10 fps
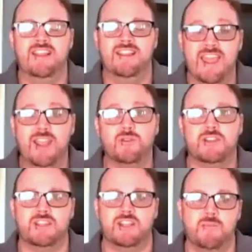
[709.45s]

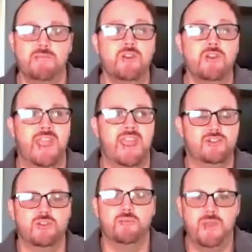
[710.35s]
languages and communicate
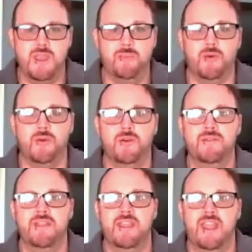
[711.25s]
to people
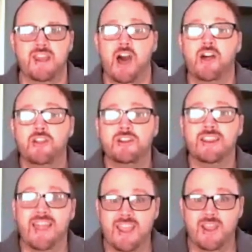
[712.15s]
in other
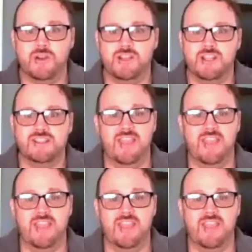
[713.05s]
languages.